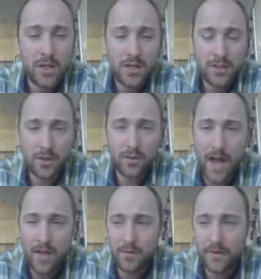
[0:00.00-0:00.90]
So
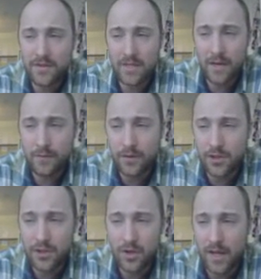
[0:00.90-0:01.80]
now that we've said for
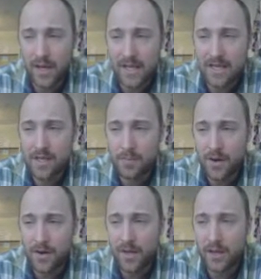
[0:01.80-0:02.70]
sure that it is a
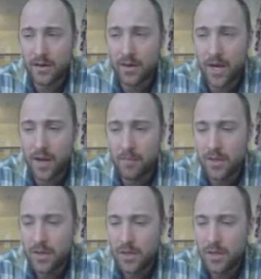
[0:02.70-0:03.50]
parallelogram,